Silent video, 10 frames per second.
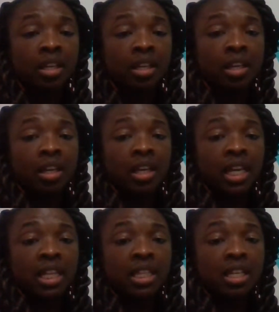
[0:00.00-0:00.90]
the
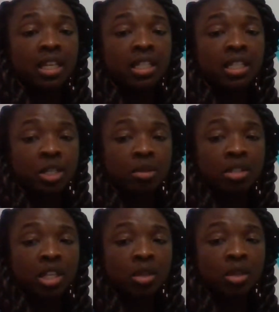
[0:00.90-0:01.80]
schedule, so you will
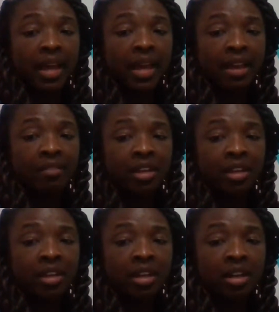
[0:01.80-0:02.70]
have it
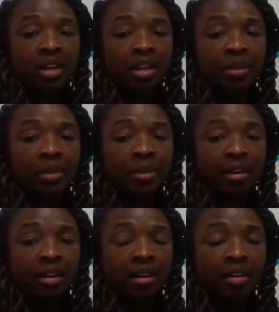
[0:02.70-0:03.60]
there. All
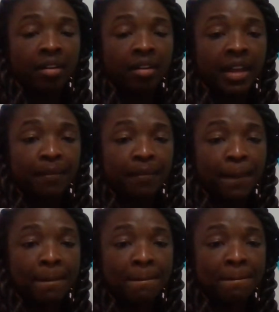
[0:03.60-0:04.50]
right.
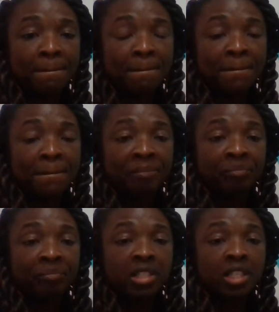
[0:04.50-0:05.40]

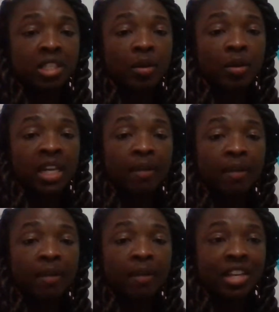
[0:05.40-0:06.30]
So anybody have
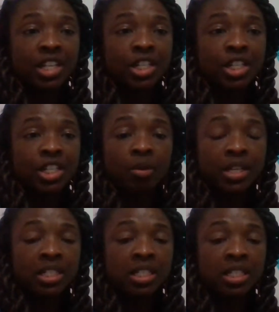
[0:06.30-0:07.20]
any general questions
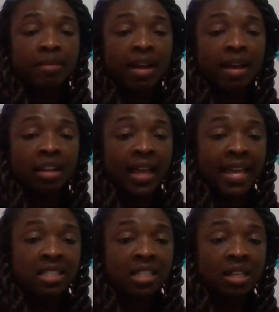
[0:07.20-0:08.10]
about class
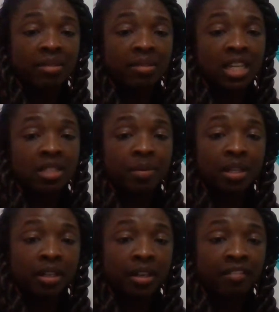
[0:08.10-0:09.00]
stuff that needs to be
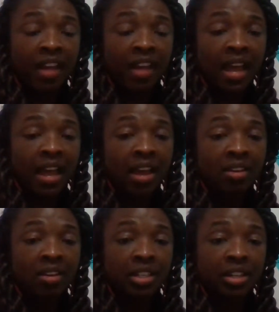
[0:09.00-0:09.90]
clarified or
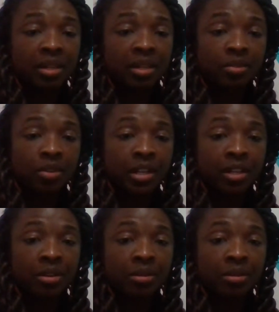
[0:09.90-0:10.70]
cleared up for you?